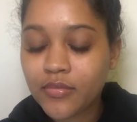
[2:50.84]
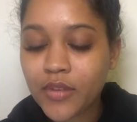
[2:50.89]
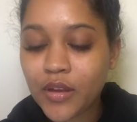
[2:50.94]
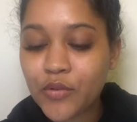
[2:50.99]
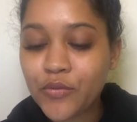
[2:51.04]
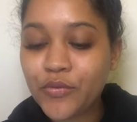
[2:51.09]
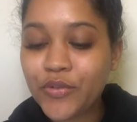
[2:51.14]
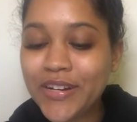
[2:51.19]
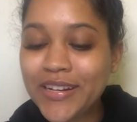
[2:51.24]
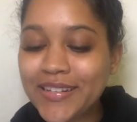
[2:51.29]

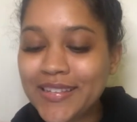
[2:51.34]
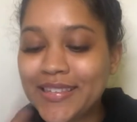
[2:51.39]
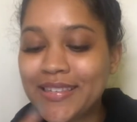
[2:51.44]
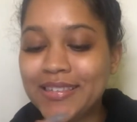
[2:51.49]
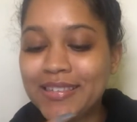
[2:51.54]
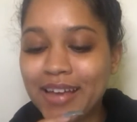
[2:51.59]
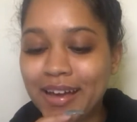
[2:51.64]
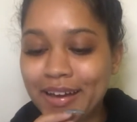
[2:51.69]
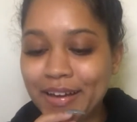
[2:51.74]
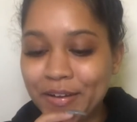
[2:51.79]
Read a
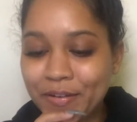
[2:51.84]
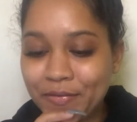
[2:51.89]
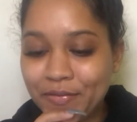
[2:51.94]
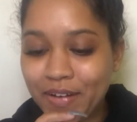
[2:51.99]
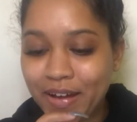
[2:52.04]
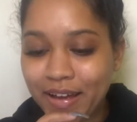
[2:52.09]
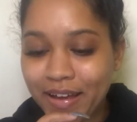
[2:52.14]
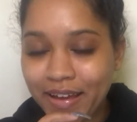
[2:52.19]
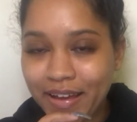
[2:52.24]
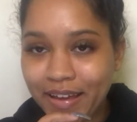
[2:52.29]

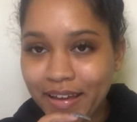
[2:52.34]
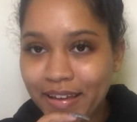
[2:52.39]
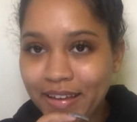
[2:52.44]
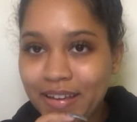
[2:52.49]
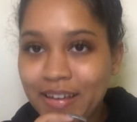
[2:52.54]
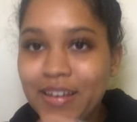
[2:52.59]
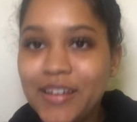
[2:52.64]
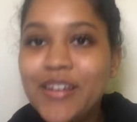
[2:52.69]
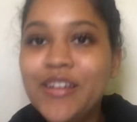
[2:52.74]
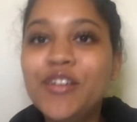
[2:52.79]
sci-fi.
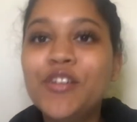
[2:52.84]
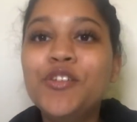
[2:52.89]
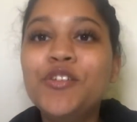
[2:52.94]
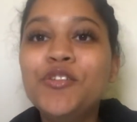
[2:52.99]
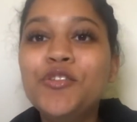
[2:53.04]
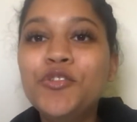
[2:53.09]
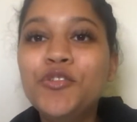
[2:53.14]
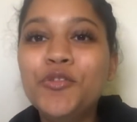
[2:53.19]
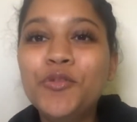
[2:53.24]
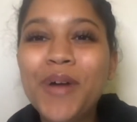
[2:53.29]

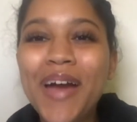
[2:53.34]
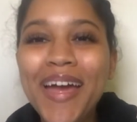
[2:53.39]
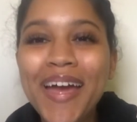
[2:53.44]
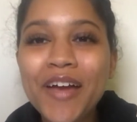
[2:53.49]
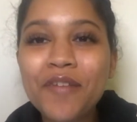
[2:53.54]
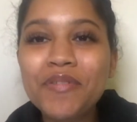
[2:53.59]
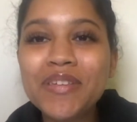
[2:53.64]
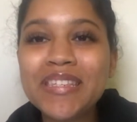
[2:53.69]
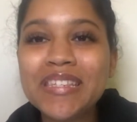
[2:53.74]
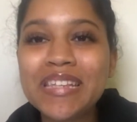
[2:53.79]
Do I have a
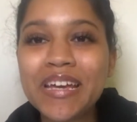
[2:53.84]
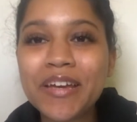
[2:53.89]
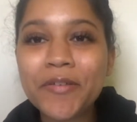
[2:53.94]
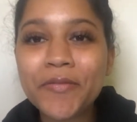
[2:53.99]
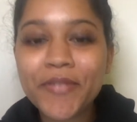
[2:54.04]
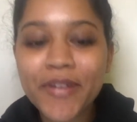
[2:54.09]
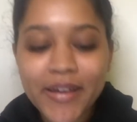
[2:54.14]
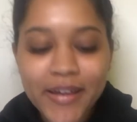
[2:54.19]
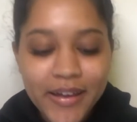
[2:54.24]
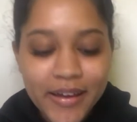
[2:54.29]

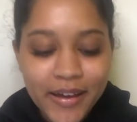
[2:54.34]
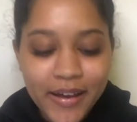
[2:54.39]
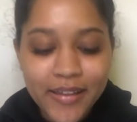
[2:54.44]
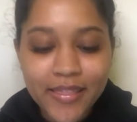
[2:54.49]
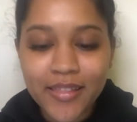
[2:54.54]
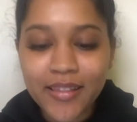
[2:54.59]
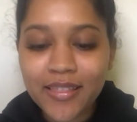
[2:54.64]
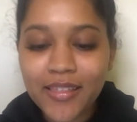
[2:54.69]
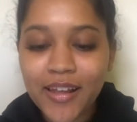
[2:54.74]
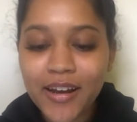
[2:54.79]
sci-fi? I think
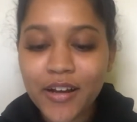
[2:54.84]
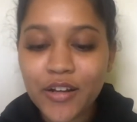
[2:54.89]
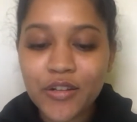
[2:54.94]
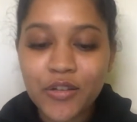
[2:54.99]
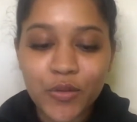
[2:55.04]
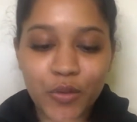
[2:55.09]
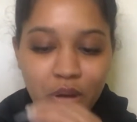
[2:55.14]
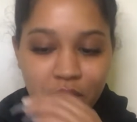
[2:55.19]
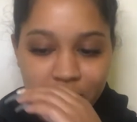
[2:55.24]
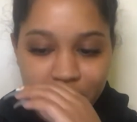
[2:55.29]
that I do
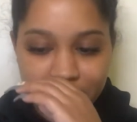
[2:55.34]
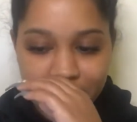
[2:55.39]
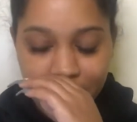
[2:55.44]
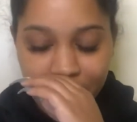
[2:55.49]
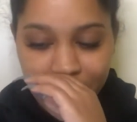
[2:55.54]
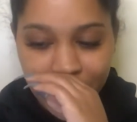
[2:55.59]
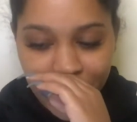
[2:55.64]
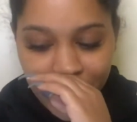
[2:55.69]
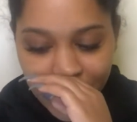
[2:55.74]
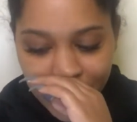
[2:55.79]
have a
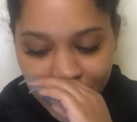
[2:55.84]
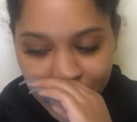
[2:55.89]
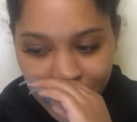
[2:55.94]
sci-fi.